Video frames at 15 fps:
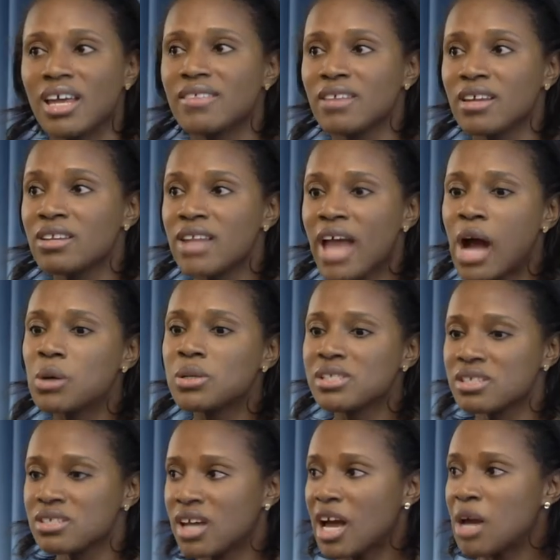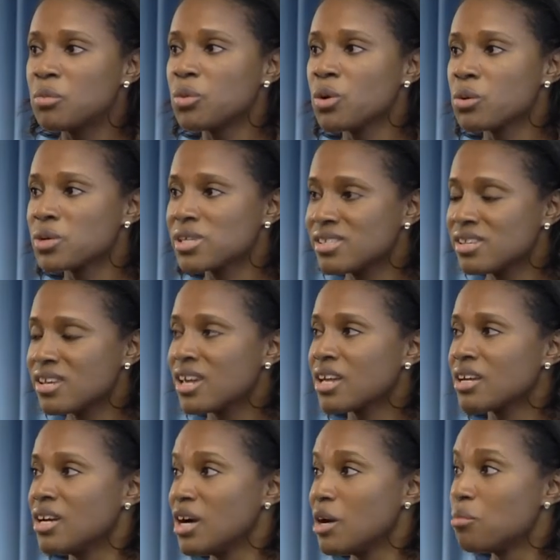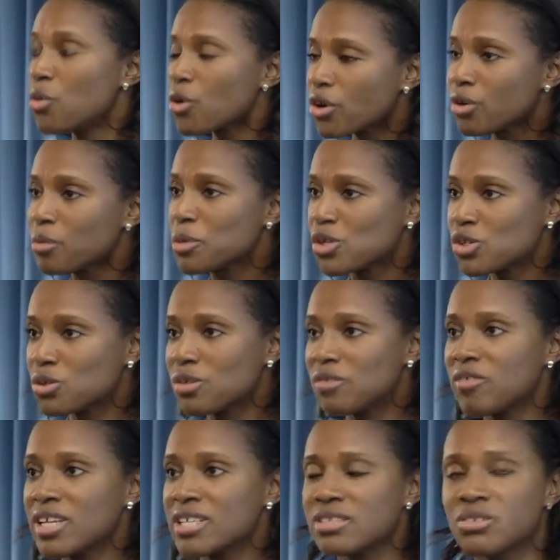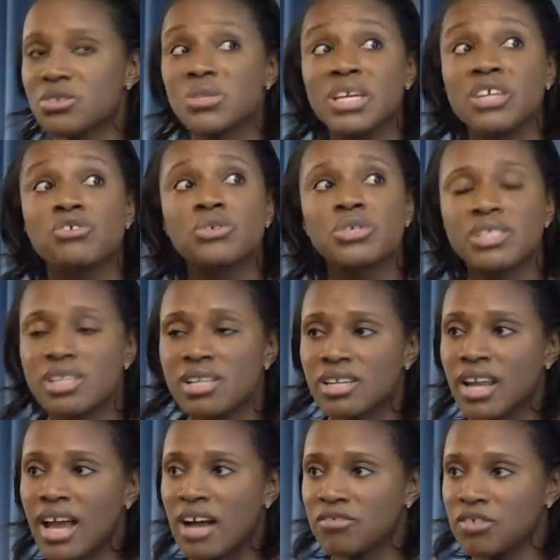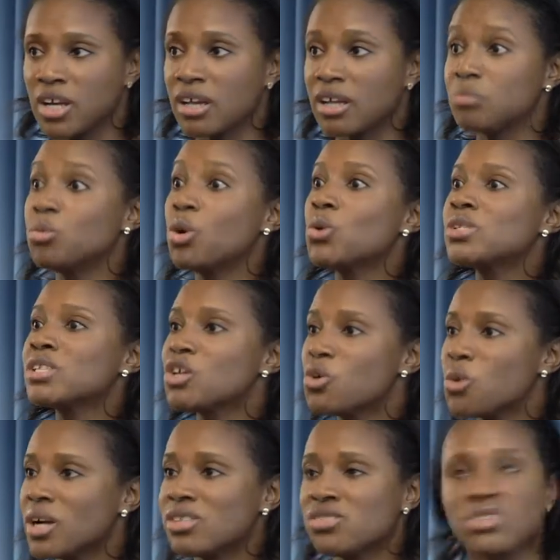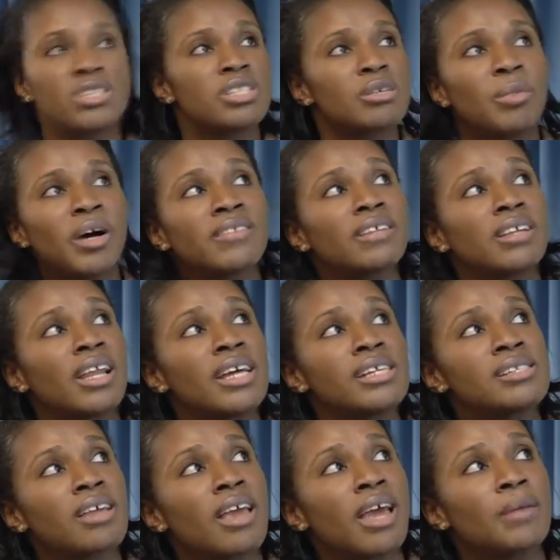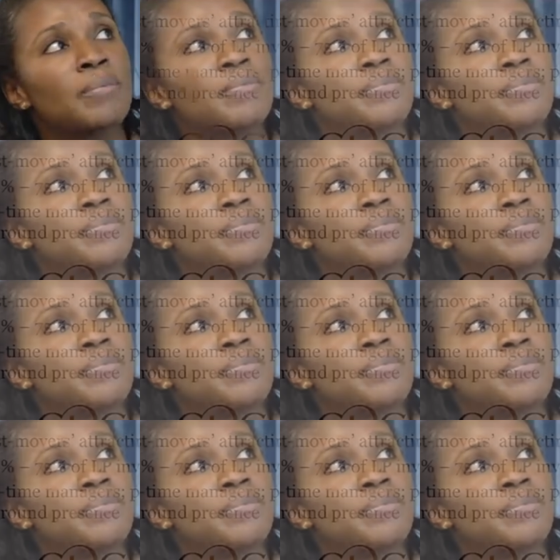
I think now is a time where we're seeing more commercial investors interested in Africa and posing questions about the landscape.